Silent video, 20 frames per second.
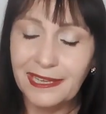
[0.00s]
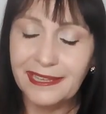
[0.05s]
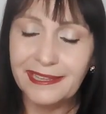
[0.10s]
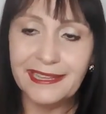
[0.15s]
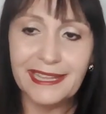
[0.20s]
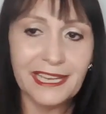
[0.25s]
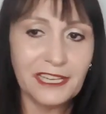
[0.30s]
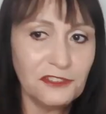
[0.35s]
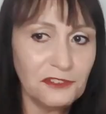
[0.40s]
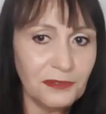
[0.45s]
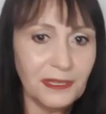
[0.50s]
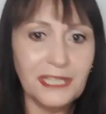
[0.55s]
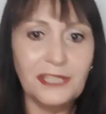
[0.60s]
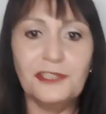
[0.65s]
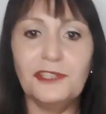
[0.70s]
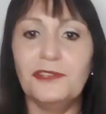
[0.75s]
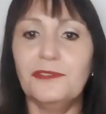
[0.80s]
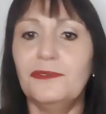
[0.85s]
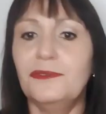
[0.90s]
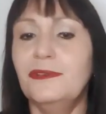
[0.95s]
They
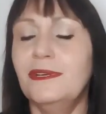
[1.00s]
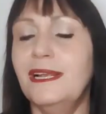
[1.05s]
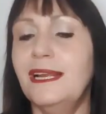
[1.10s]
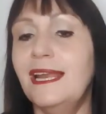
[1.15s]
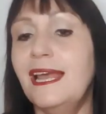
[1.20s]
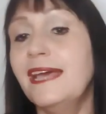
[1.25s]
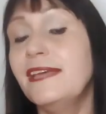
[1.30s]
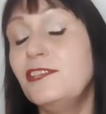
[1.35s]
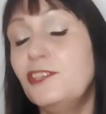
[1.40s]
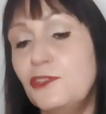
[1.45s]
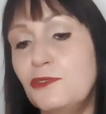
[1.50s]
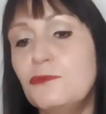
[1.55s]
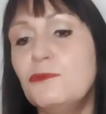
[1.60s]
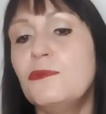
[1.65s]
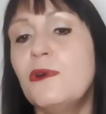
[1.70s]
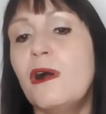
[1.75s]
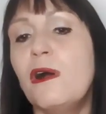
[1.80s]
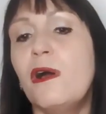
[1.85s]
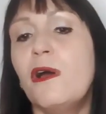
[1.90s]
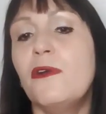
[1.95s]
treat you like
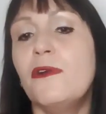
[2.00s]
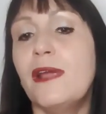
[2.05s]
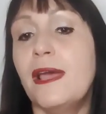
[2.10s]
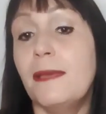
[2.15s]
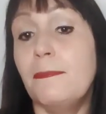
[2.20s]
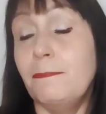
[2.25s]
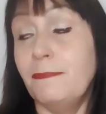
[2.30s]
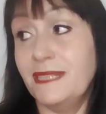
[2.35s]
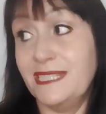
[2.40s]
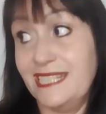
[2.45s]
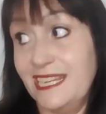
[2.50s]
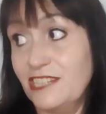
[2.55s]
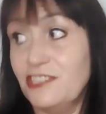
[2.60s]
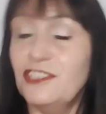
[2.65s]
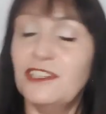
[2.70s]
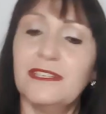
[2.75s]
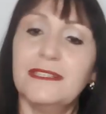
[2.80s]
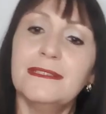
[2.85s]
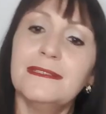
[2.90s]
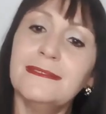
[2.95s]
you are a
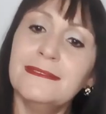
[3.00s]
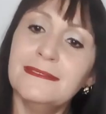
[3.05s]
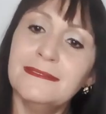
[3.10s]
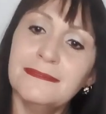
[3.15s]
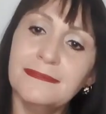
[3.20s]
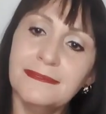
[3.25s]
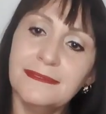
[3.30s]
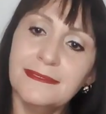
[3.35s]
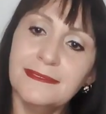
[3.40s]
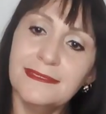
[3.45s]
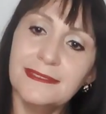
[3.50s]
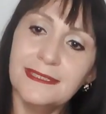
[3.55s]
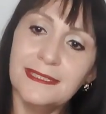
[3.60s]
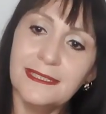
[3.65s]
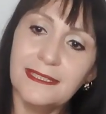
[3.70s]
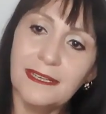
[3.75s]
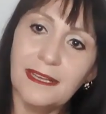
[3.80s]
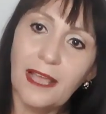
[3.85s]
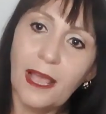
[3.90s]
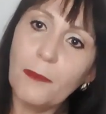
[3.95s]
possession,
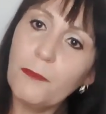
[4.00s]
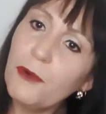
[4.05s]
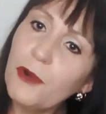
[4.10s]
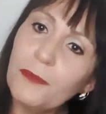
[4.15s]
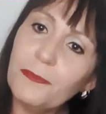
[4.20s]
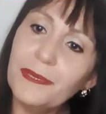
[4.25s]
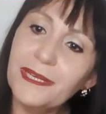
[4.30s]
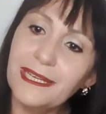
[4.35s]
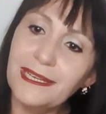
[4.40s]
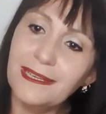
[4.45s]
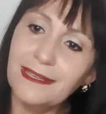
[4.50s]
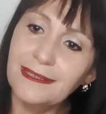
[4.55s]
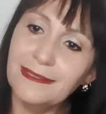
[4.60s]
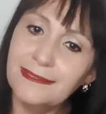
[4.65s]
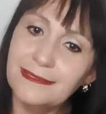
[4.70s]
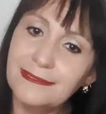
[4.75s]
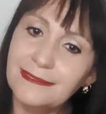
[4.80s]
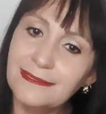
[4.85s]
a property.